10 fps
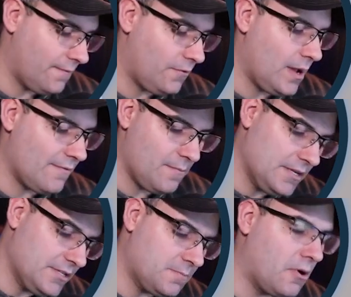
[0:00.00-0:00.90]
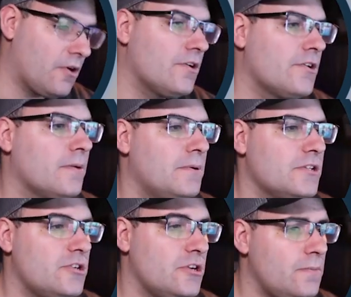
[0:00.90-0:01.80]
If you have a business partner, you're gonna
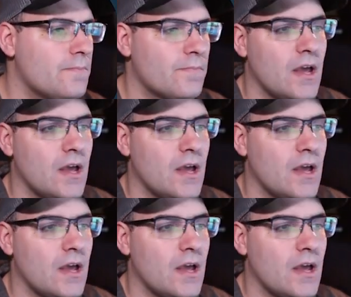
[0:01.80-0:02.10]
put two.